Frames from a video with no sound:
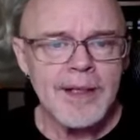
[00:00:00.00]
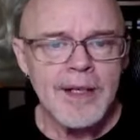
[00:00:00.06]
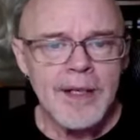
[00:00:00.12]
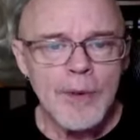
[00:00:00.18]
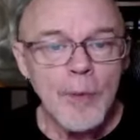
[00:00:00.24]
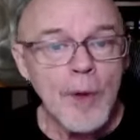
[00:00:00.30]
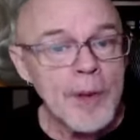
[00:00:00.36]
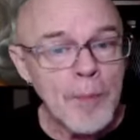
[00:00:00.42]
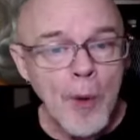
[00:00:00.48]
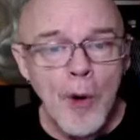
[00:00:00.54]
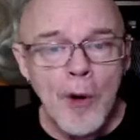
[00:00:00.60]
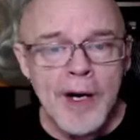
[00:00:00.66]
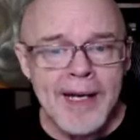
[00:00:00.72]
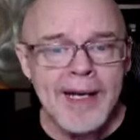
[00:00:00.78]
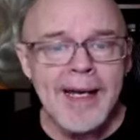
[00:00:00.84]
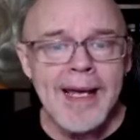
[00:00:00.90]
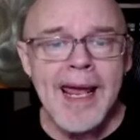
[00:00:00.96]
When
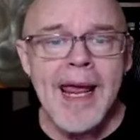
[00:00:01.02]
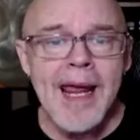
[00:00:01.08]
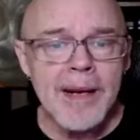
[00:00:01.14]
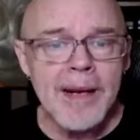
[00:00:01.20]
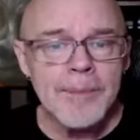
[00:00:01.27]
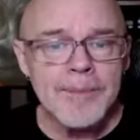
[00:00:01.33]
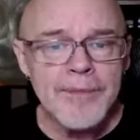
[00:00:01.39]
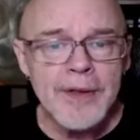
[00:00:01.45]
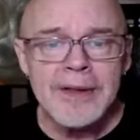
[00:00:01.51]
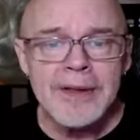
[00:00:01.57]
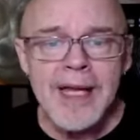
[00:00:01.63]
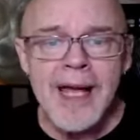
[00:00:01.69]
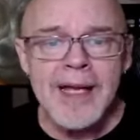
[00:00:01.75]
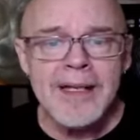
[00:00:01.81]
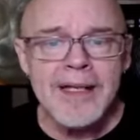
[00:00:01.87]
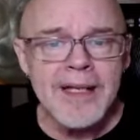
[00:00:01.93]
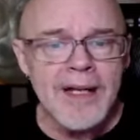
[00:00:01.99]
morning came, the
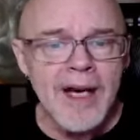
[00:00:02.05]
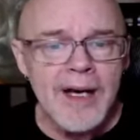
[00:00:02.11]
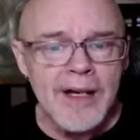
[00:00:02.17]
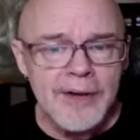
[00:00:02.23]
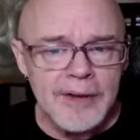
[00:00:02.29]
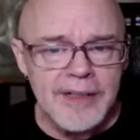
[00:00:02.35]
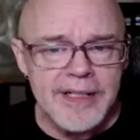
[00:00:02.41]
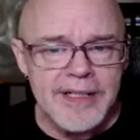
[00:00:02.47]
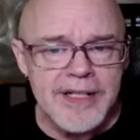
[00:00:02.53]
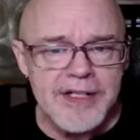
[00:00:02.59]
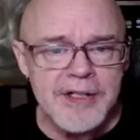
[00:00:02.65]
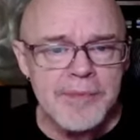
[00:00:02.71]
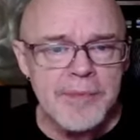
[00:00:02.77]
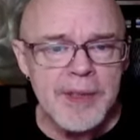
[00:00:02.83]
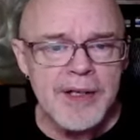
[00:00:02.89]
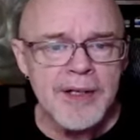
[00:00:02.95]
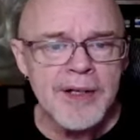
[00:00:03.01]
land had utterly
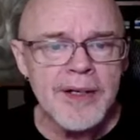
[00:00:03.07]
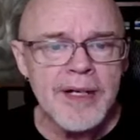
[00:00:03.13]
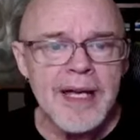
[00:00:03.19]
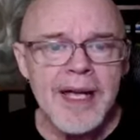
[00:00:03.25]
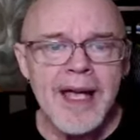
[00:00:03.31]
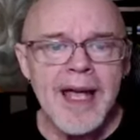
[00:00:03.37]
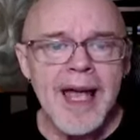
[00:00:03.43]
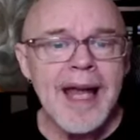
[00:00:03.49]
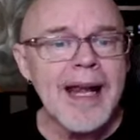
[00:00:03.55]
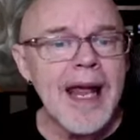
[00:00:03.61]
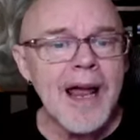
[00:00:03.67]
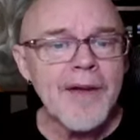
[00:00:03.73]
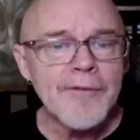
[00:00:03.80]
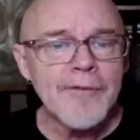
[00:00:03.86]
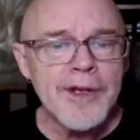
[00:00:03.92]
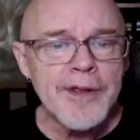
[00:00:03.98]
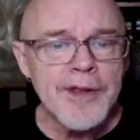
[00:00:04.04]
disappeared, and
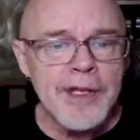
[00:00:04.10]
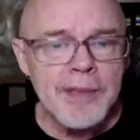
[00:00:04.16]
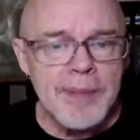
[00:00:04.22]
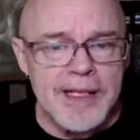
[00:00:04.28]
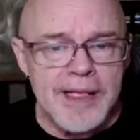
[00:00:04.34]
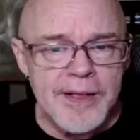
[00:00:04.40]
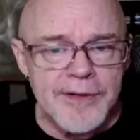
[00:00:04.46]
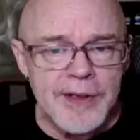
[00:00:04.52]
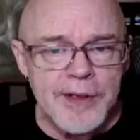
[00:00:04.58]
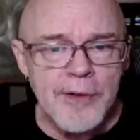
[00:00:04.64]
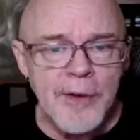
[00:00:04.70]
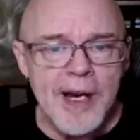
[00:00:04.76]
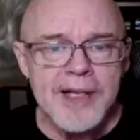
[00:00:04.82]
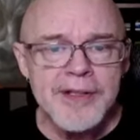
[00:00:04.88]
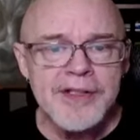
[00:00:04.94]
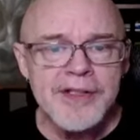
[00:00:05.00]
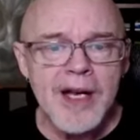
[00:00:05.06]
everything beneath the
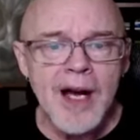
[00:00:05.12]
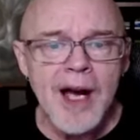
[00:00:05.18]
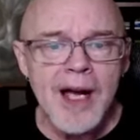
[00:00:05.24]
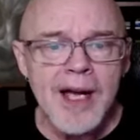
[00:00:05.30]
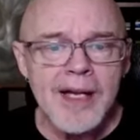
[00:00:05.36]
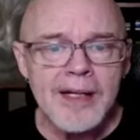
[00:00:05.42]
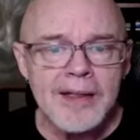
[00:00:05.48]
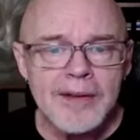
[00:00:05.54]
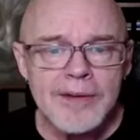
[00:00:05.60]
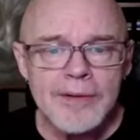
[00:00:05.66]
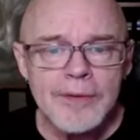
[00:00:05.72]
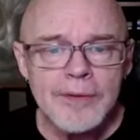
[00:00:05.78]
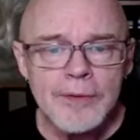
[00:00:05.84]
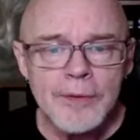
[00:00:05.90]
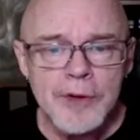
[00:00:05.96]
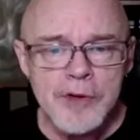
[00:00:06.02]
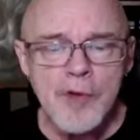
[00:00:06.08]
gray sky
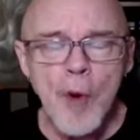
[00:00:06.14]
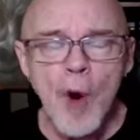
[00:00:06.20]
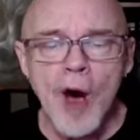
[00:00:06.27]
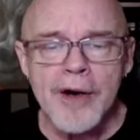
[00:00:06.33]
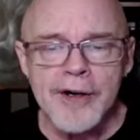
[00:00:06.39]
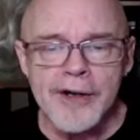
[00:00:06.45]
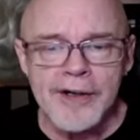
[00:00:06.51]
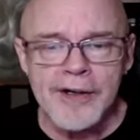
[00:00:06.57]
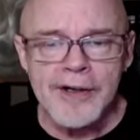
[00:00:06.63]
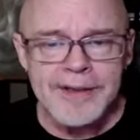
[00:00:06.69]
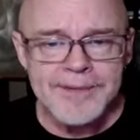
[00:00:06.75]
was water.